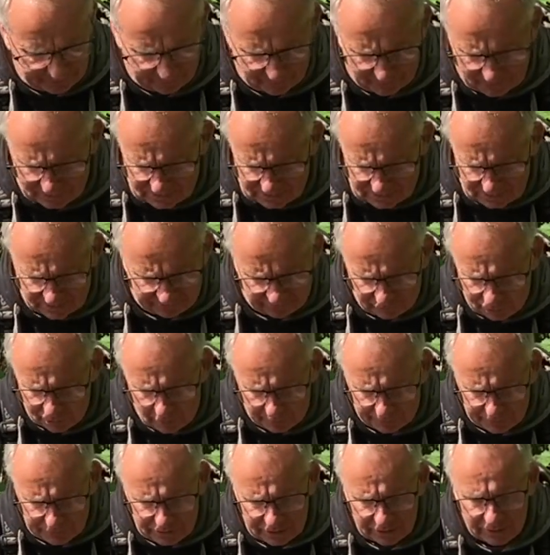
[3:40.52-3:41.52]
just for an
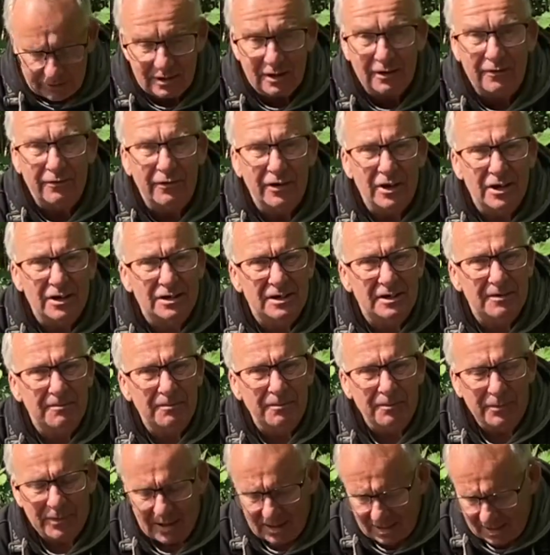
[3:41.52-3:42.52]
opportunist fish.
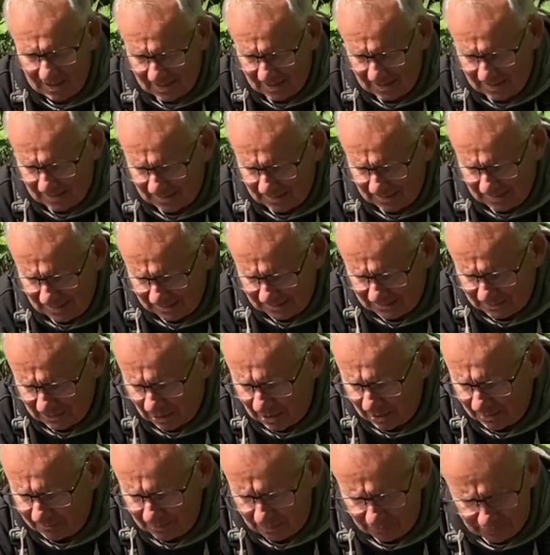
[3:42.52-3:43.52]
And that
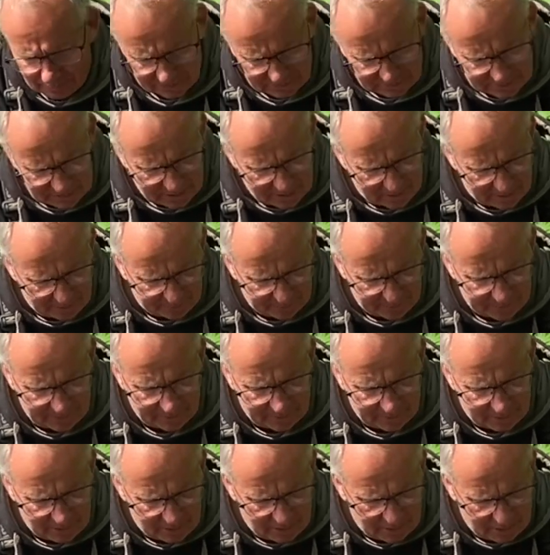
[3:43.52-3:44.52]
time it was
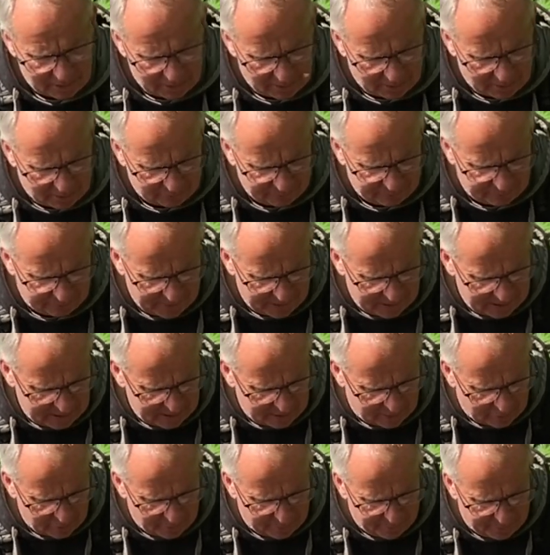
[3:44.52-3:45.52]
a really
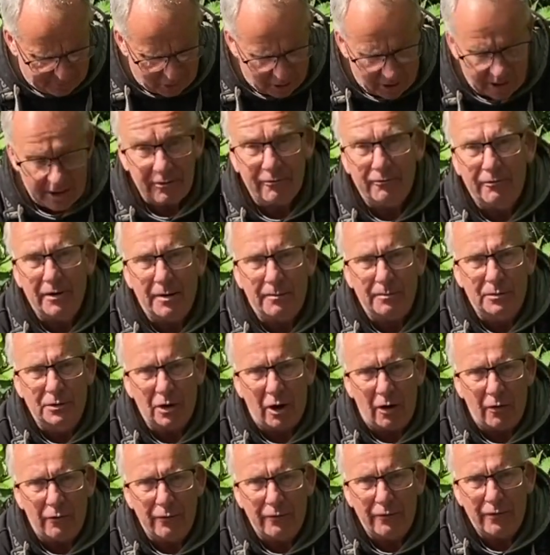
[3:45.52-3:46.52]
good bite, ripped
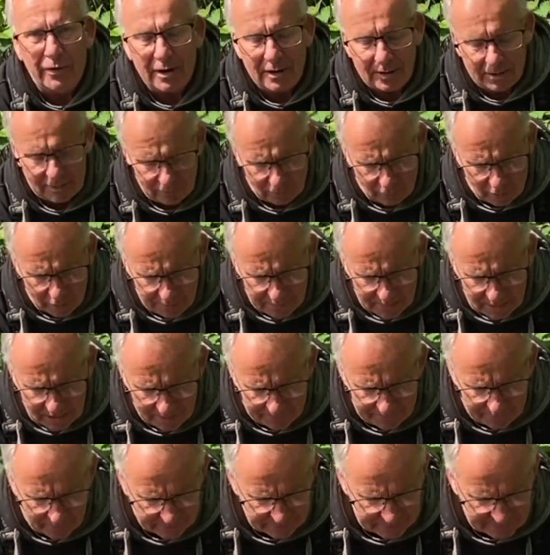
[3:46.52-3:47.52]
off, woke me up,
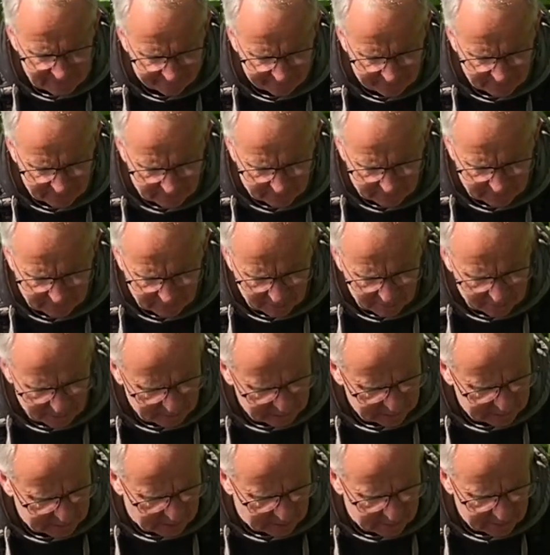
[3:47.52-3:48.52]
I was having a
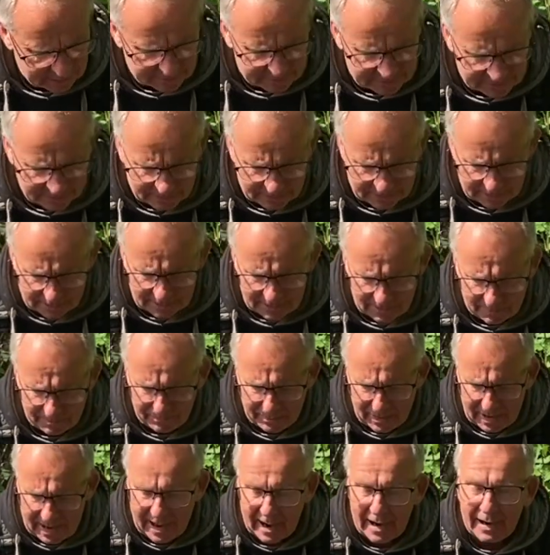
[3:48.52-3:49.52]
doze, and I'm
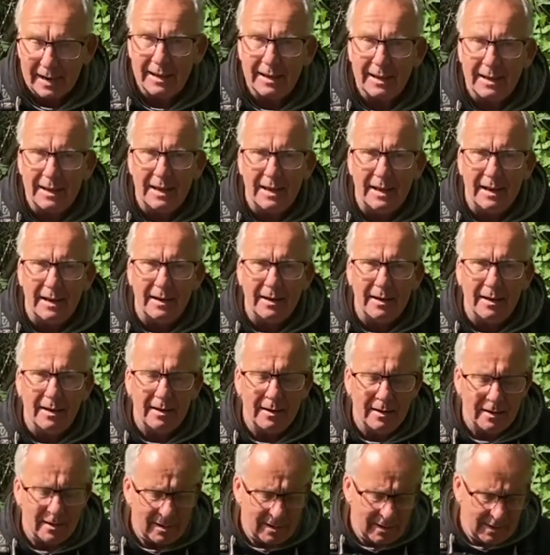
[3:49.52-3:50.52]
back in
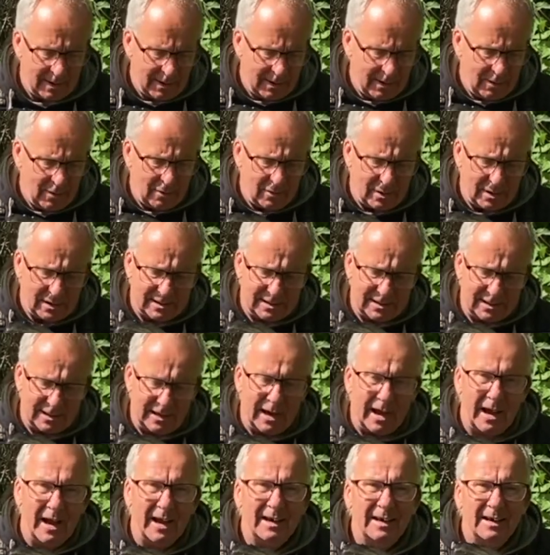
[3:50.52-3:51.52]
once
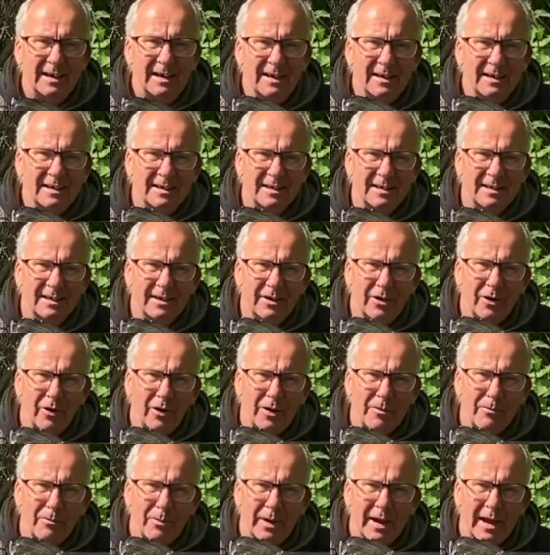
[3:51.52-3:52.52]
again to the
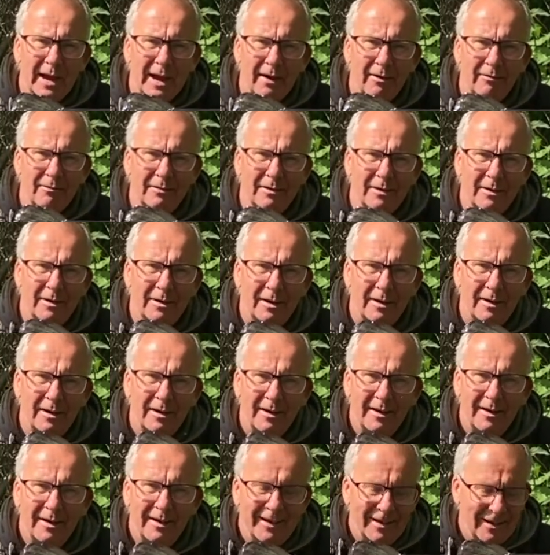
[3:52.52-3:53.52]
9-pound
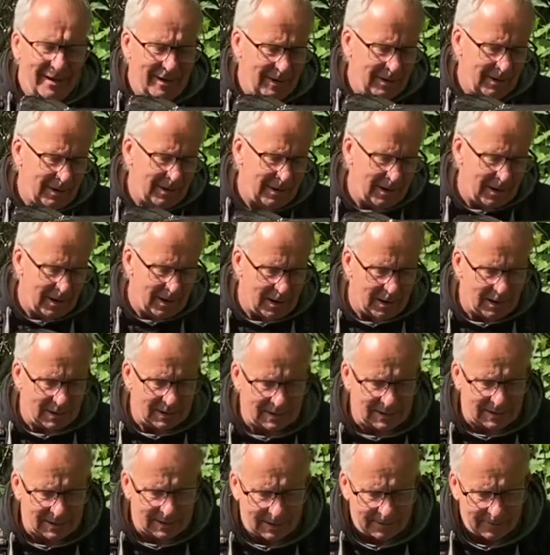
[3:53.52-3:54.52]

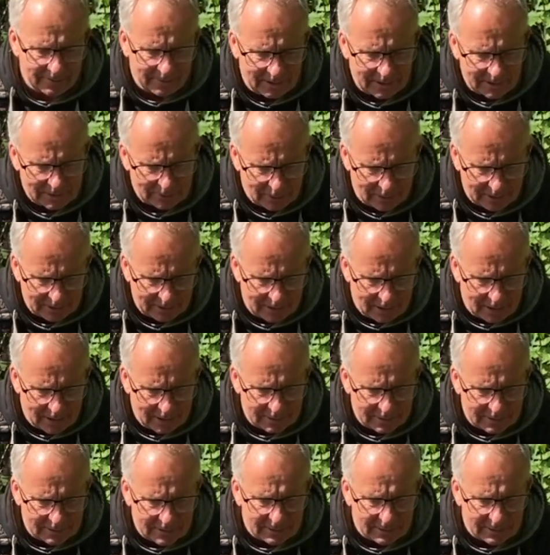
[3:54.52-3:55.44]
class. This one goes